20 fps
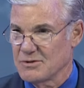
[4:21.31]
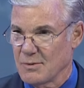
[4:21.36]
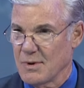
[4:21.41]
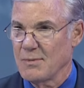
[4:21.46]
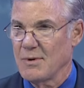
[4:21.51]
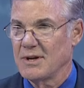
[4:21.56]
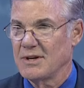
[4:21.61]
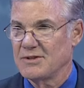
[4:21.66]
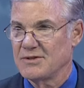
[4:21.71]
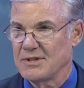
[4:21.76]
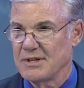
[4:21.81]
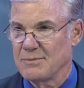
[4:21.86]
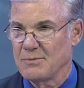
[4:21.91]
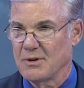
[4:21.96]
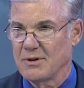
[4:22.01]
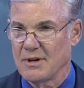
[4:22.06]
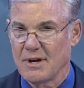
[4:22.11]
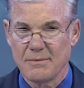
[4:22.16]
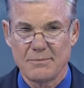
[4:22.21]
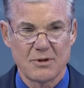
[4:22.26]
Do we want to see
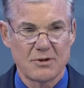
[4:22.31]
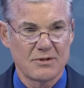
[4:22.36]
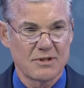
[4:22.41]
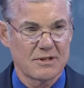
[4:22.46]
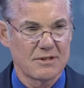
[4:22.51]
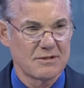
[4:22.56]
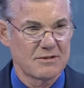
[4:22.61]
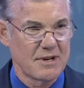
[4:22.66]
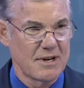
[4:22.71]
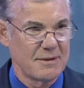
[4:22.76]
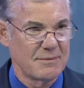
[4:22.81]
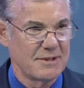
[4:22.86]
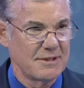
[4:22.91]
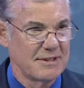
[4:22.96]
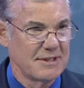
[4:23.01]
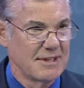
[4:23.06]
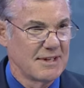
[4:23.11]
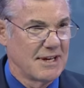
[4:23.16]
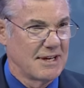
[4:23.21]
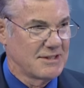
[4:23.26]
more art, music, and
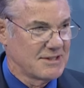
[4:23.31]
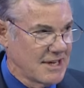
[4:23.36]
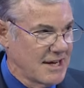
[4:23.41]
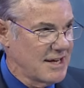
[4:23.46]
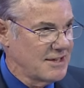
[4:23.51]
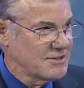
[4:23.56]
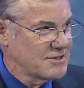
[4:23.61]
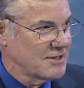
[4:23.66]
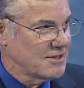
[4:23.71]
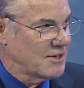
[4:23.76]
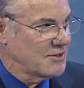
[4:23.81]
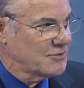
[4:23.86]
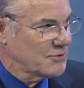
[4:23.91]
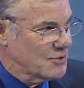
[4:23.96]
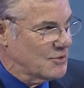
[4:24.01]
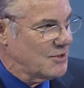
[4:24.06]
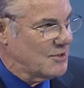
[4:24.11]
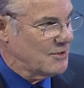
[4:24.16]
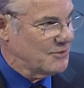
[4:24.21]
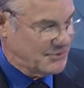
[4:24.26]
drama, and dance in our
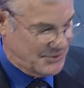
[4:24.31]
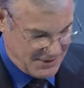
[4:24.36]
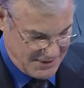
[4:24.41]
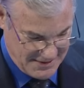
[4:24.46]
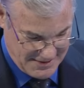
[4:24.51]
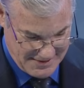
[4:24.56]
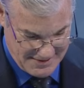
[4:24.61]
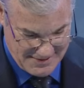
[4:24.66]
schools?